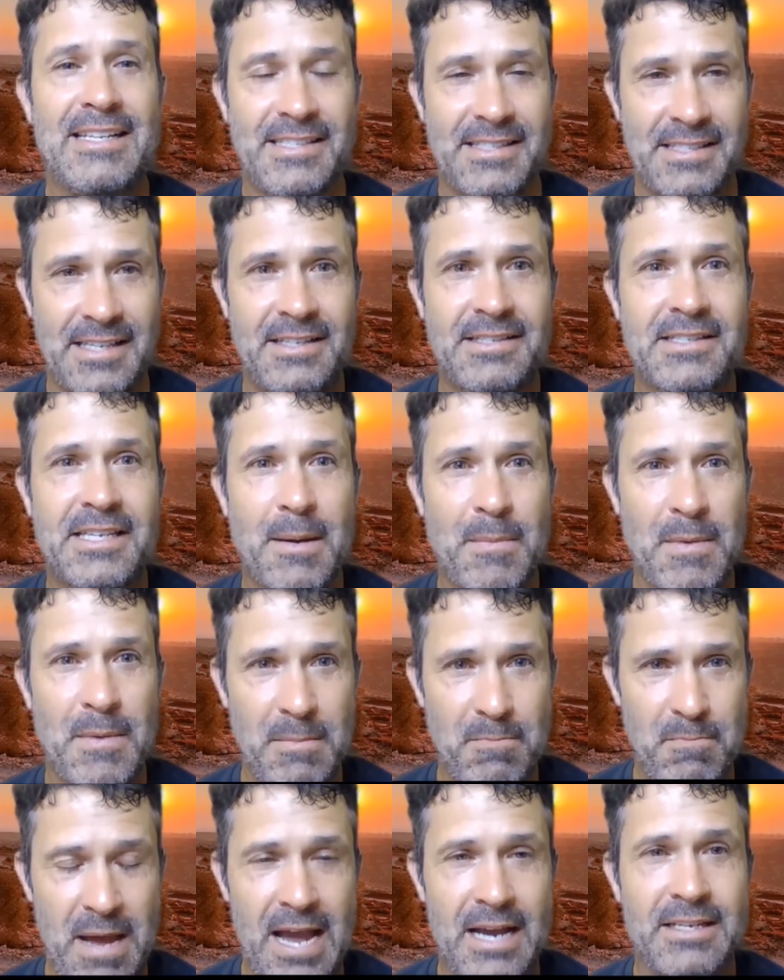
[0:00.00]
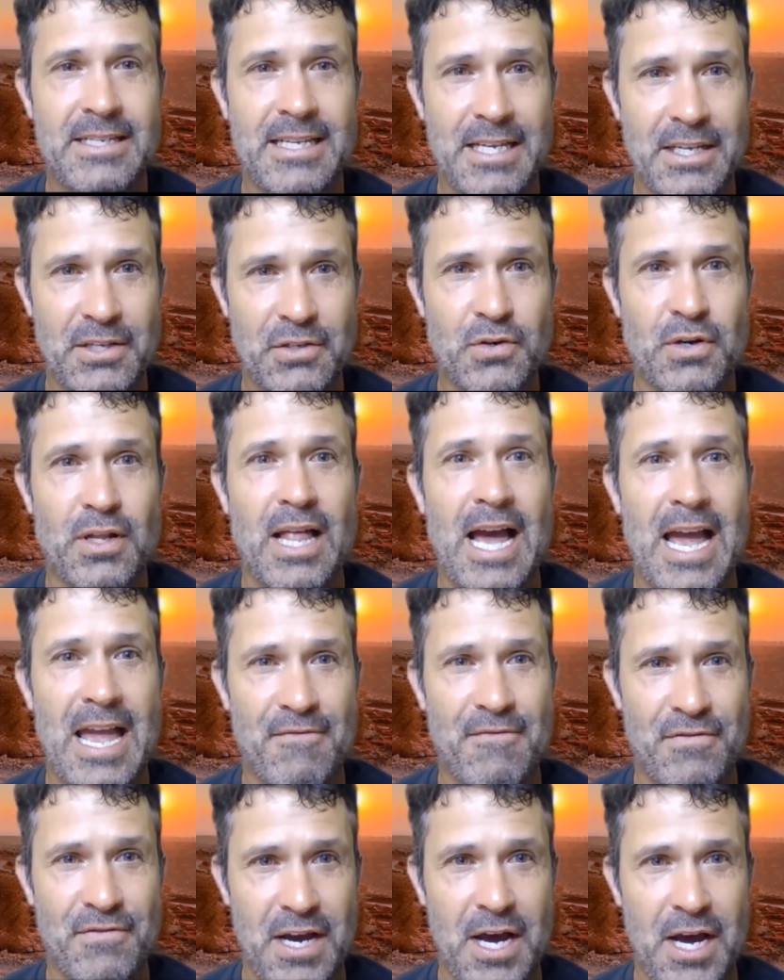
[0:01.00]
And since coming back to Israel,
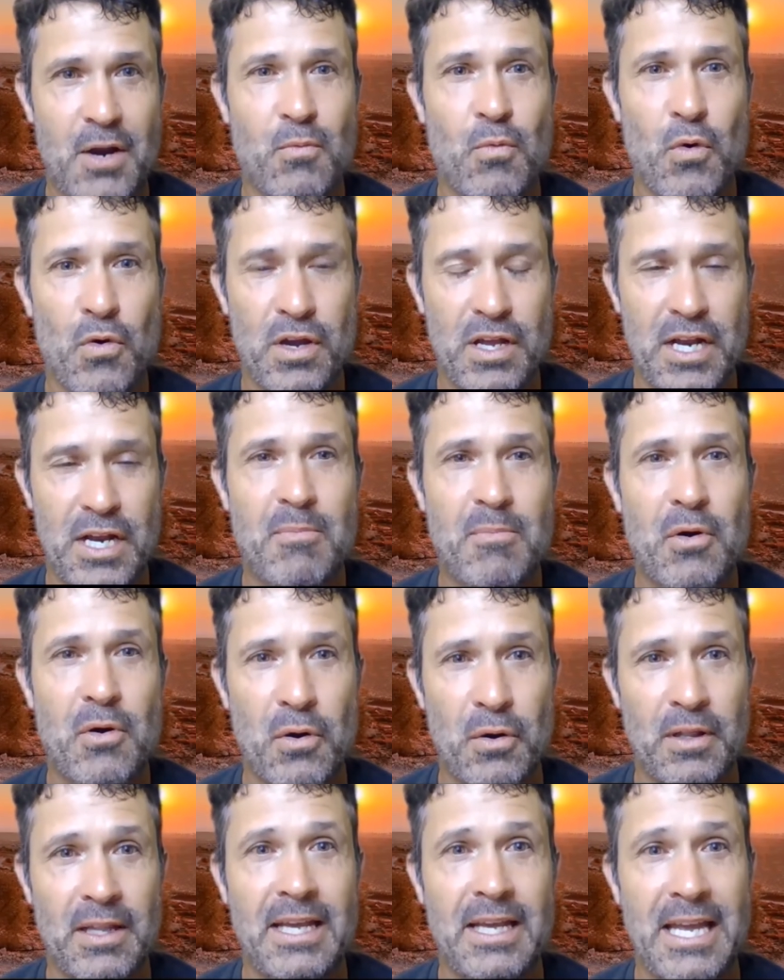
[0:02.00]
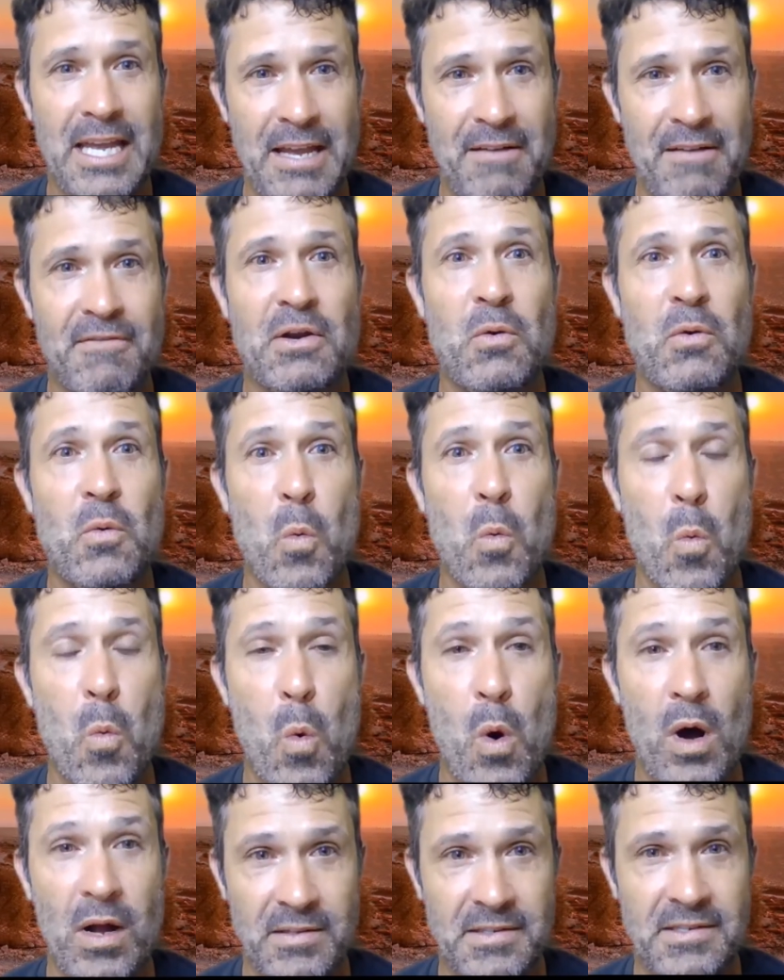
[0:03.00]
I have not woken up early even
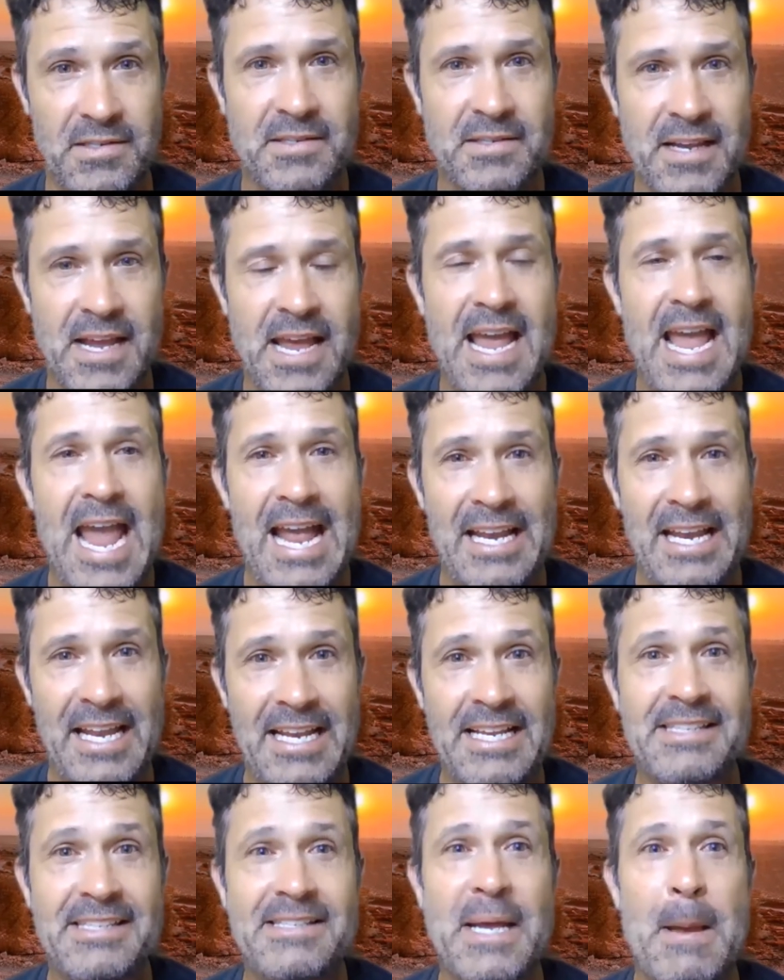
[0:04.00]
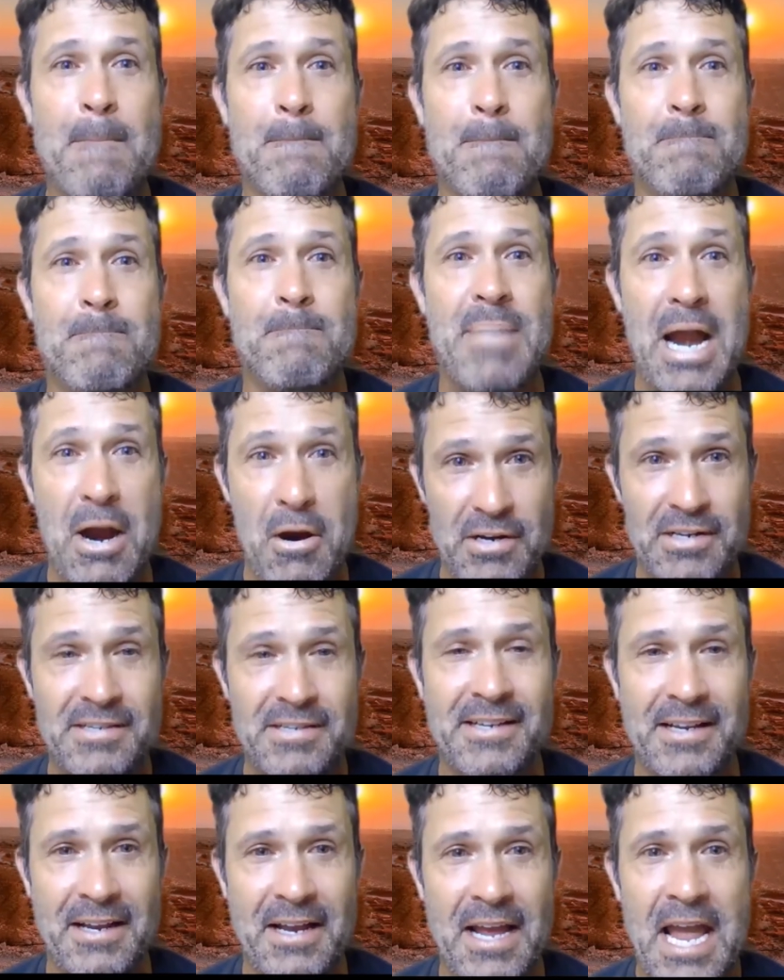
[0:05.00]
once. And it is
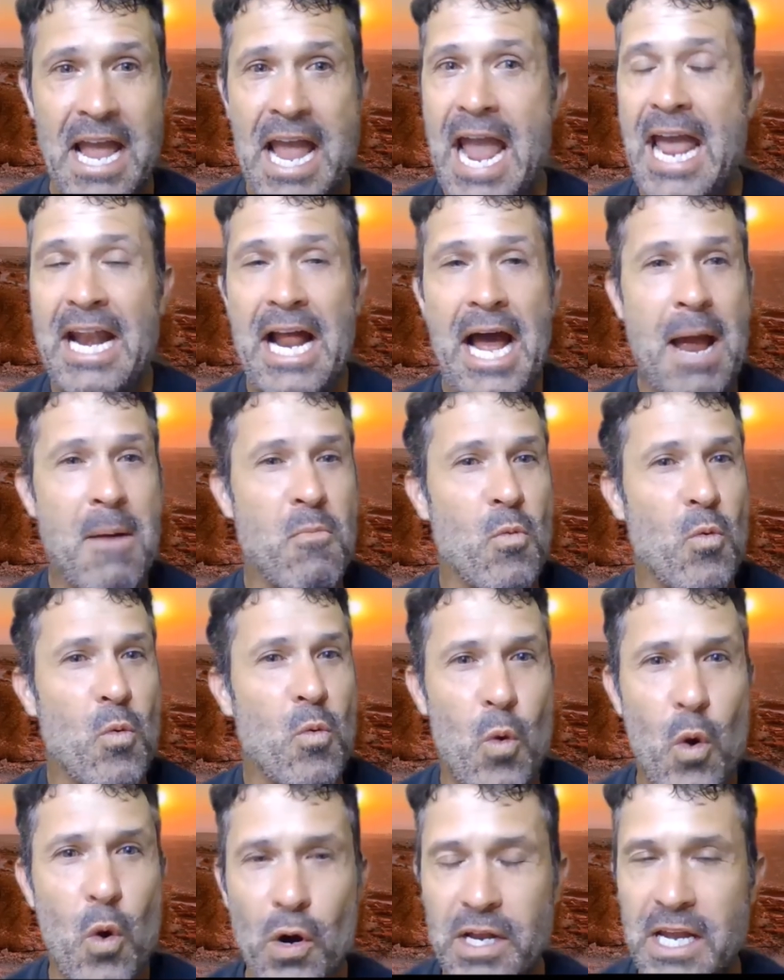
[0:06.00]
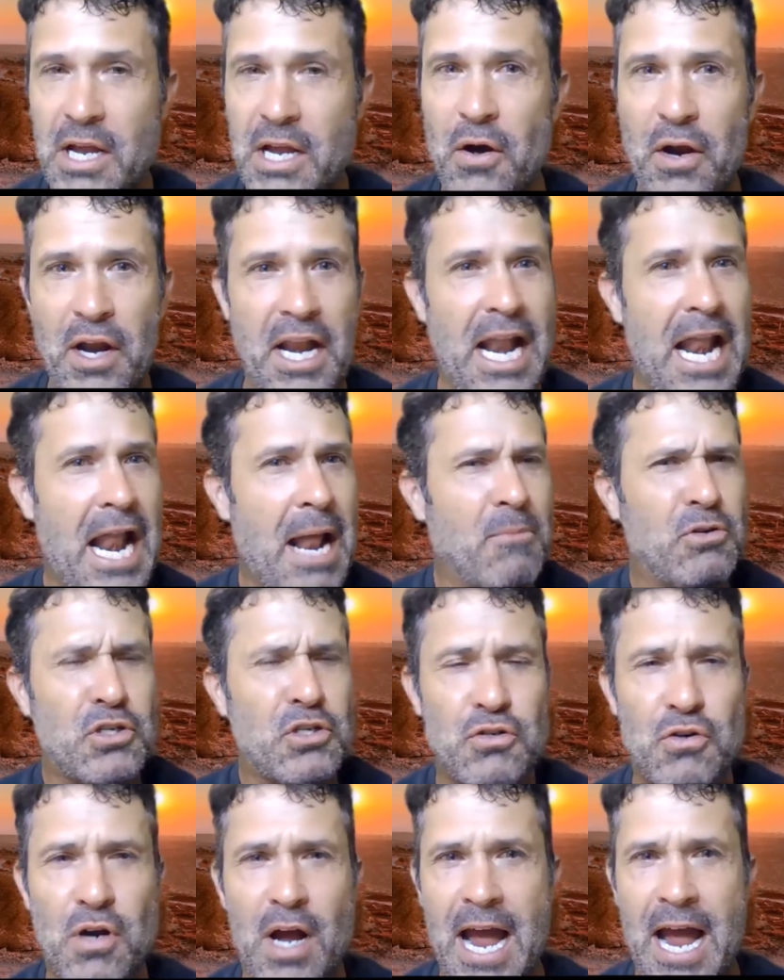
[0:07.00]
embarrassing. And I'm working on it.
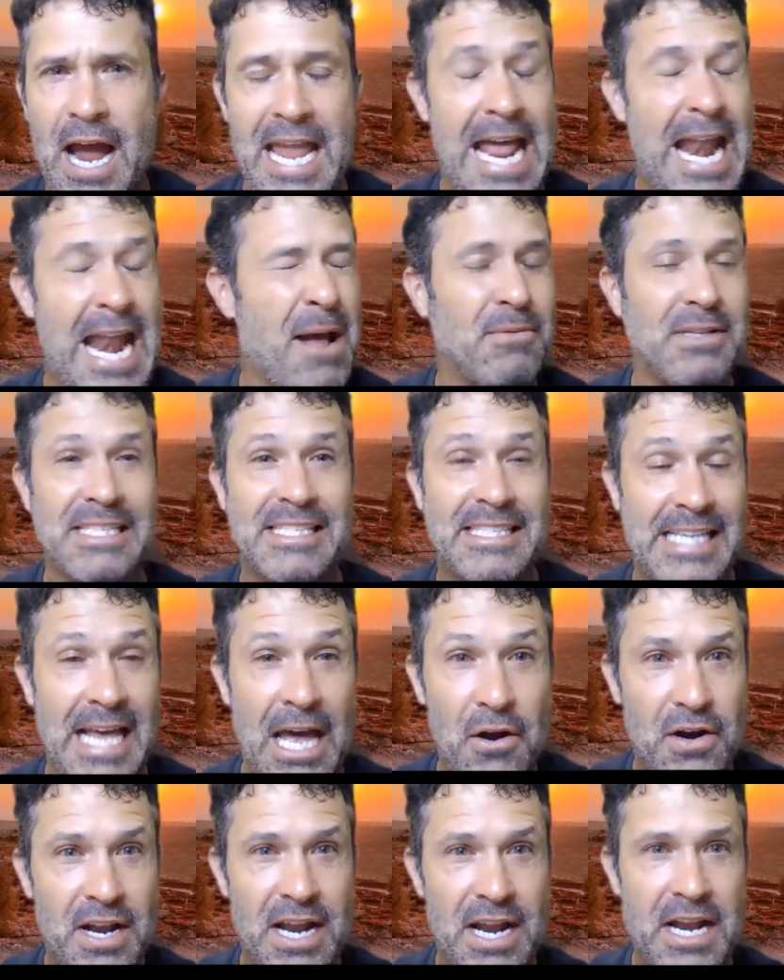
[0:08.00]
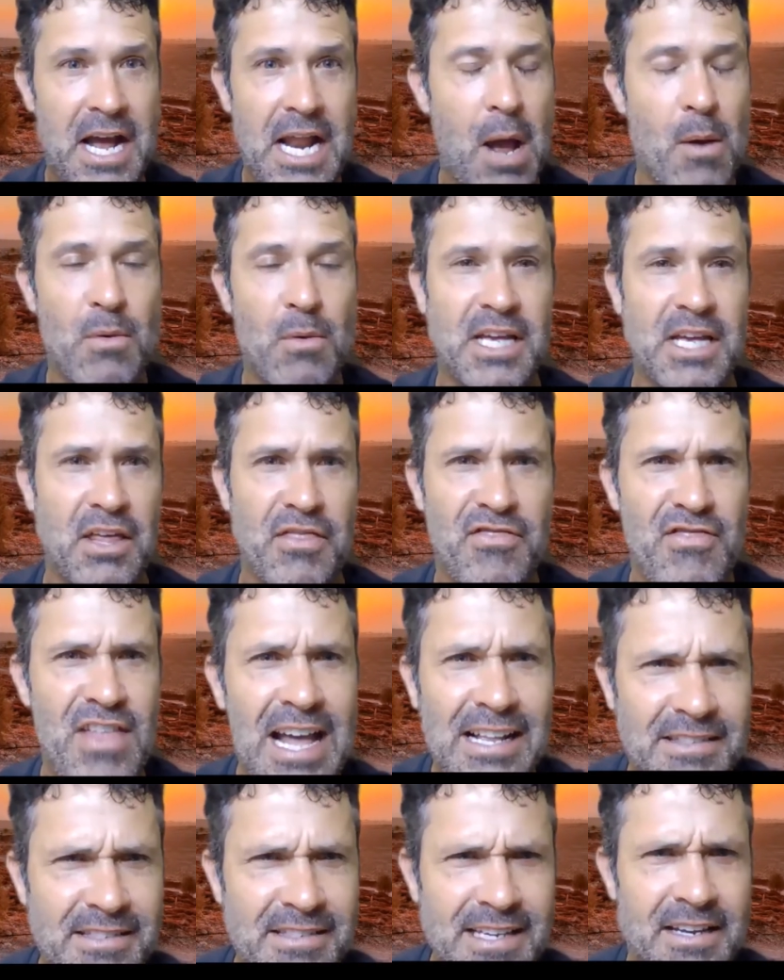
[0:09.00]
I'm trying. And I was Saturday night, I was like,
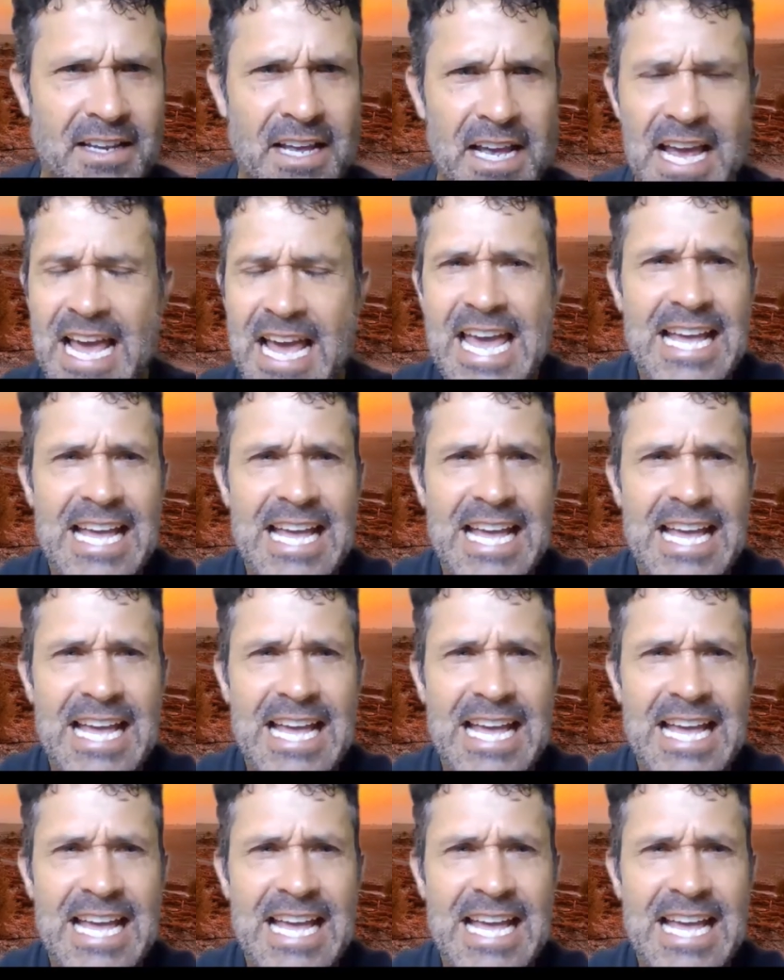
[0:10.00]
that's it.